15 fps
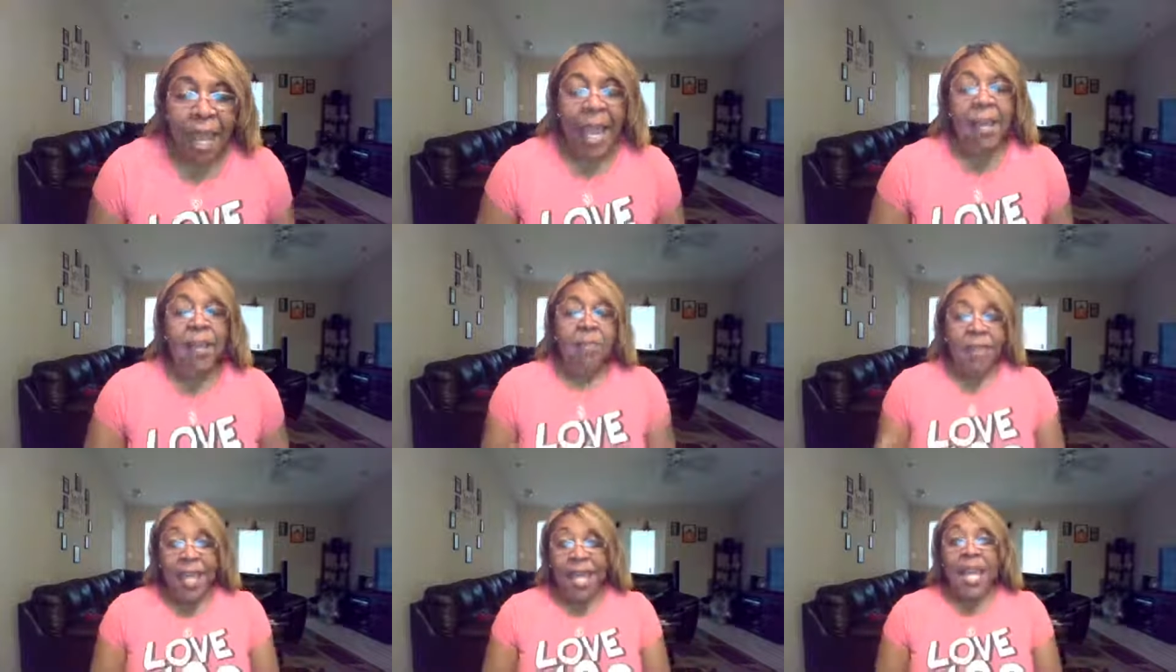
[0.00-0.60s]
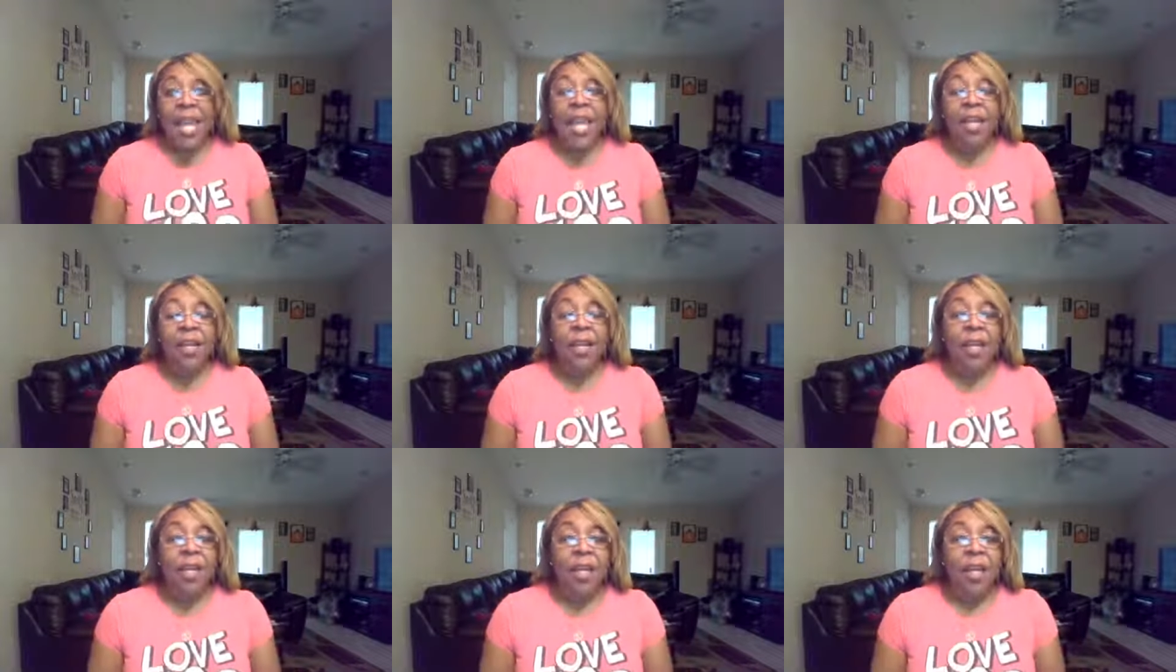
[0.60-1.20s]
And
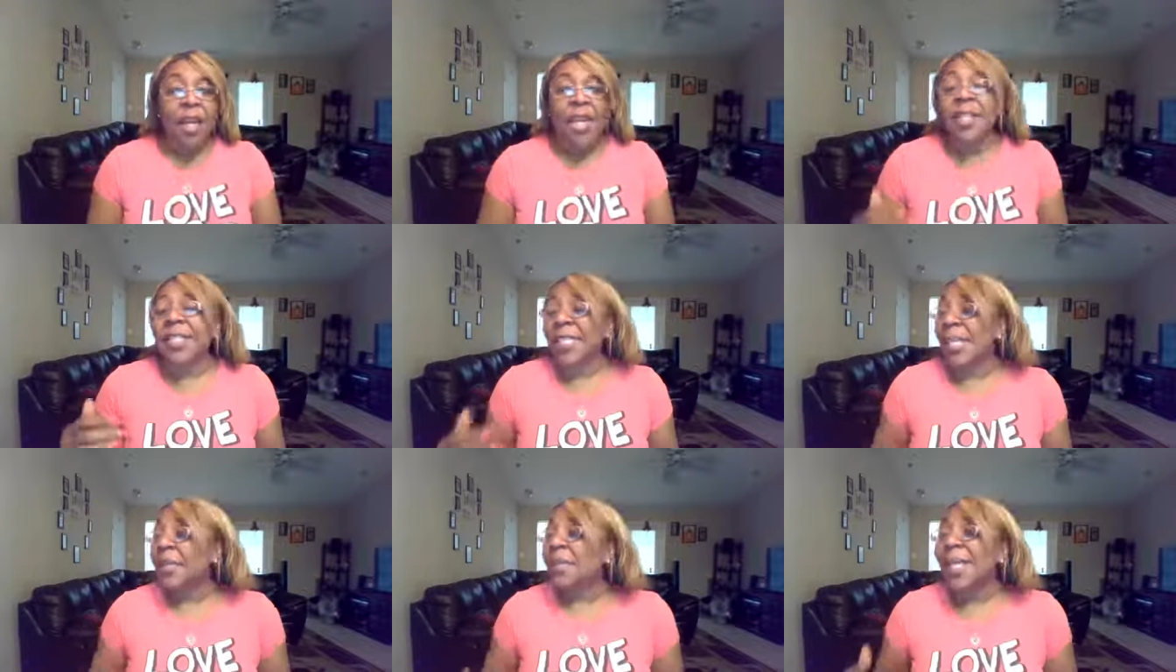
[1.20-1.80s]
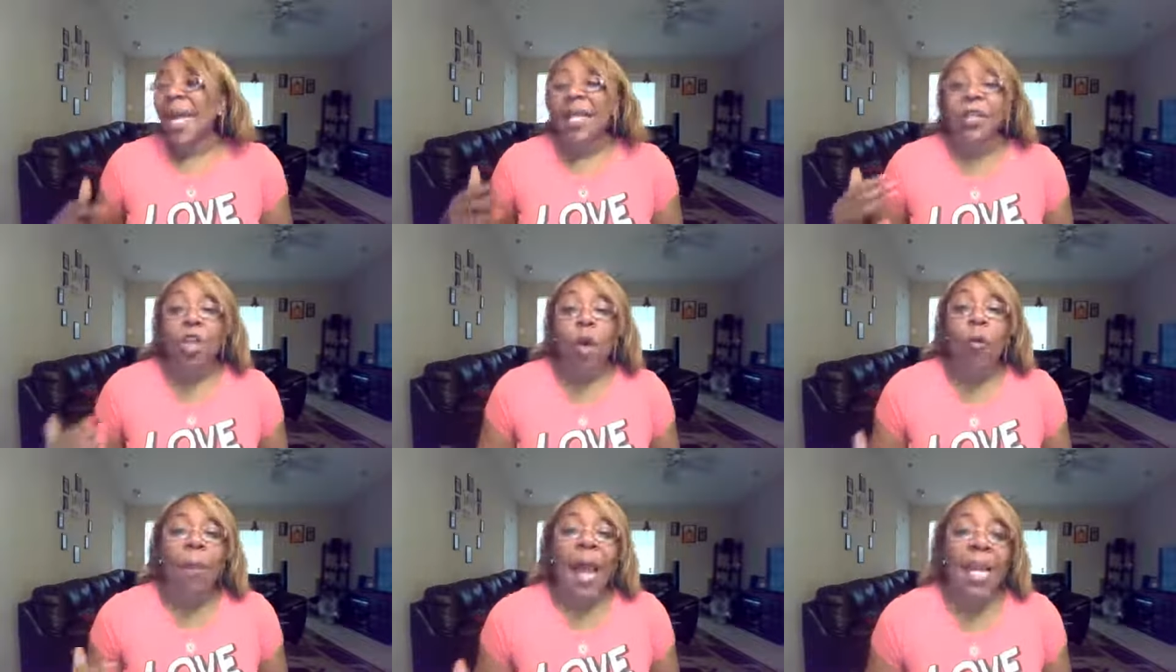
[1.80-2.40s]
then it seems like
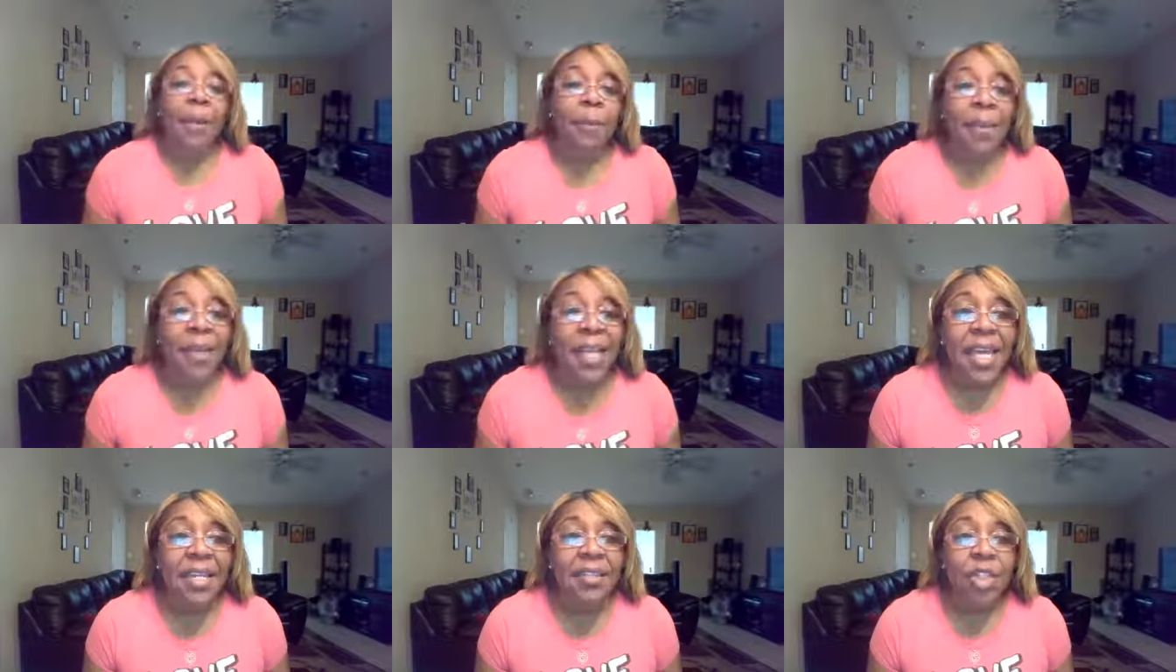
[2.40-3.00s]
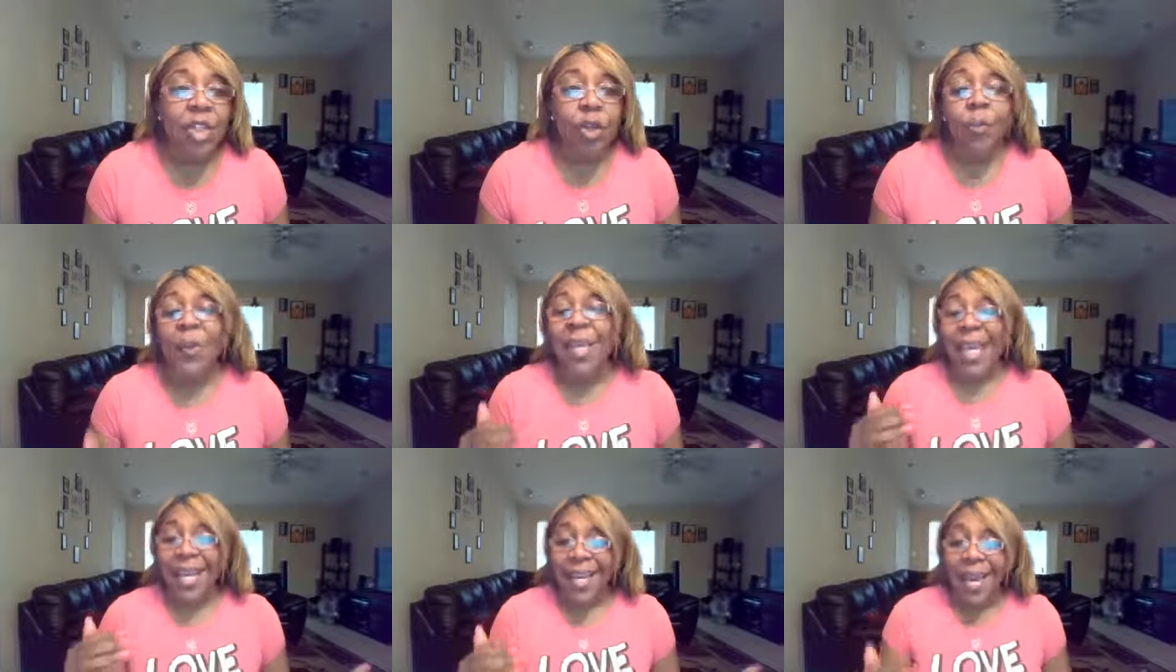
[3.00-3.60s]
nobody believes in you.
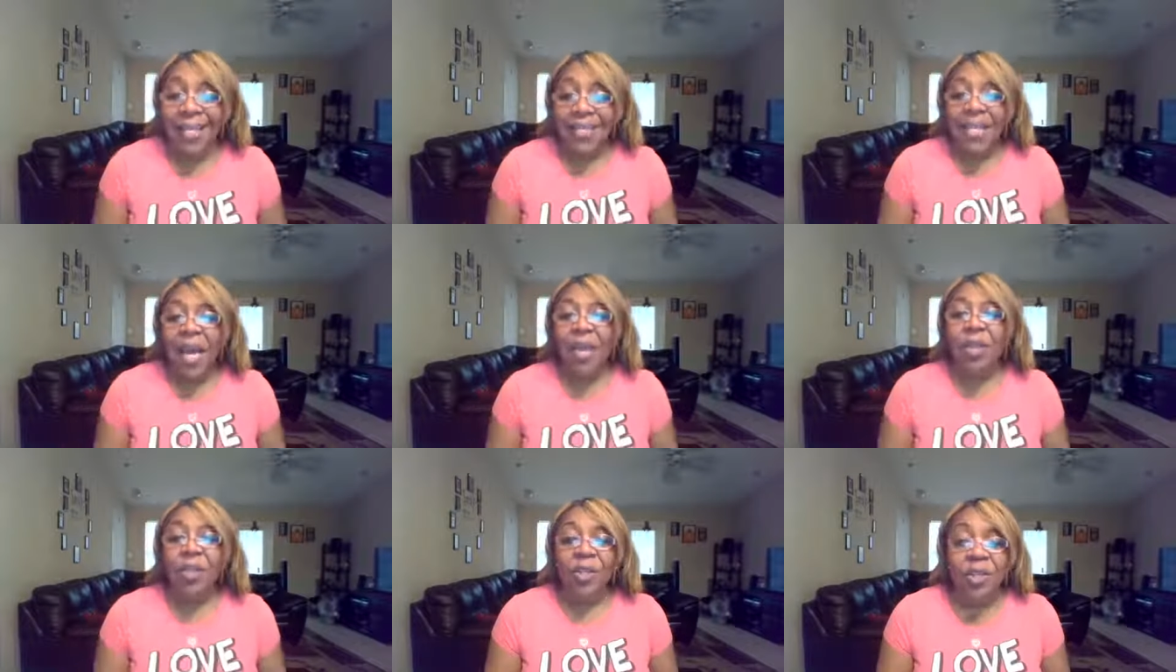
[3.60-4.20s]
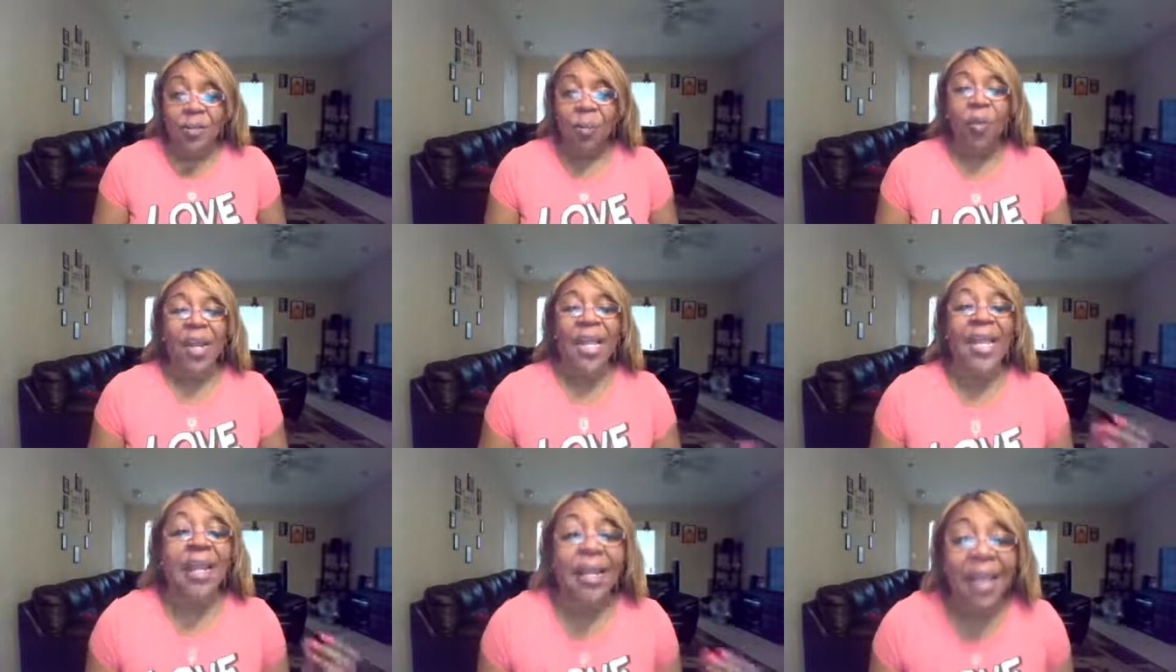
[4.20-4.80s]
But can I tell you this
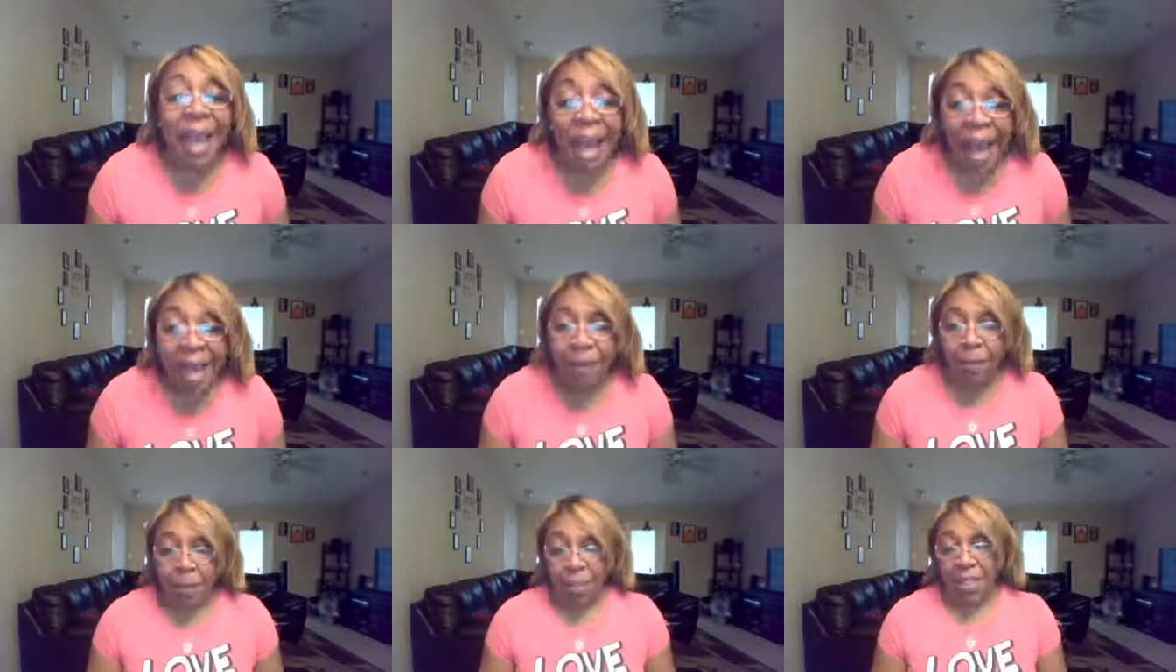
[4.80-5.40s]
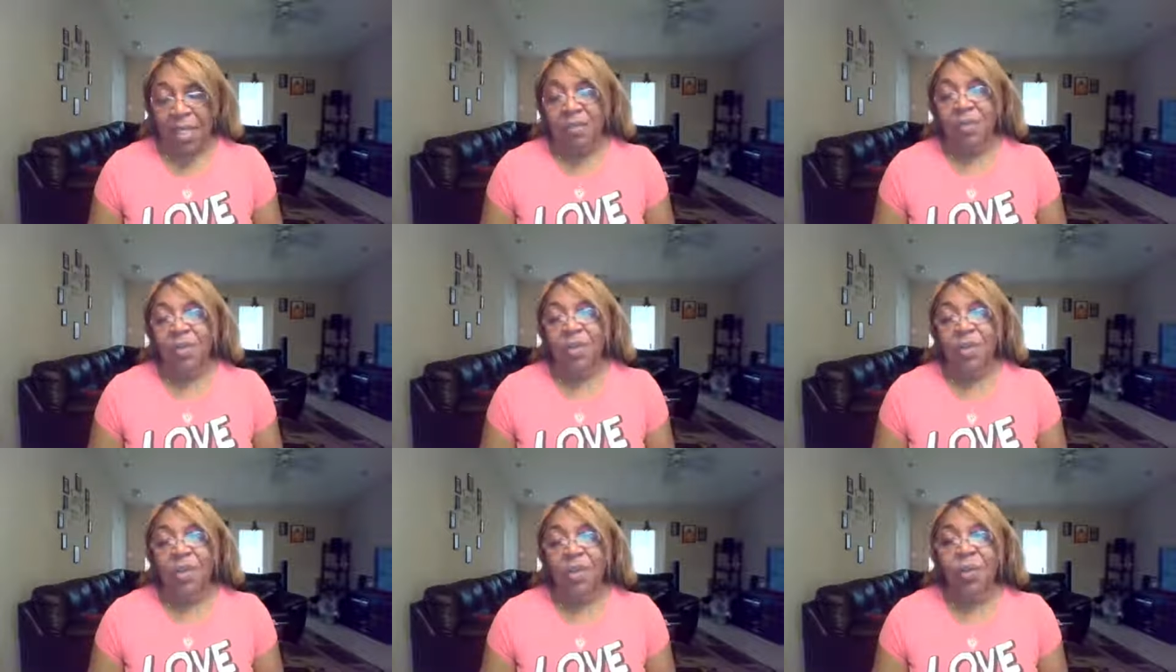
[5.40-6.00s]
morning? God believes
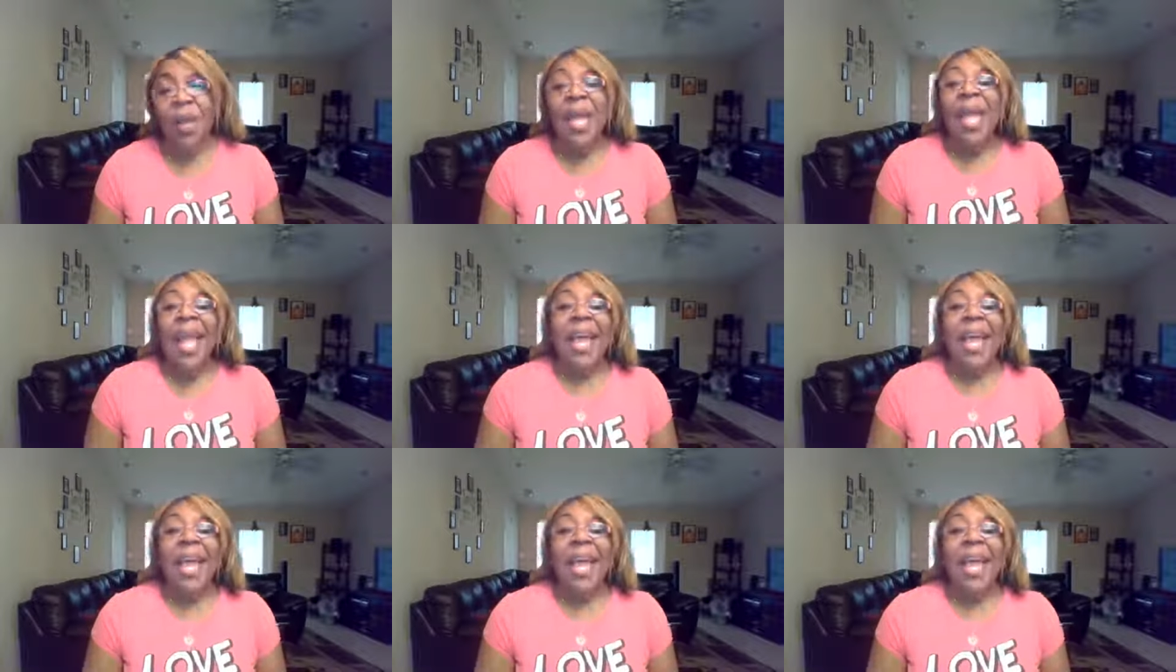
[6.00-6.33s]
in you.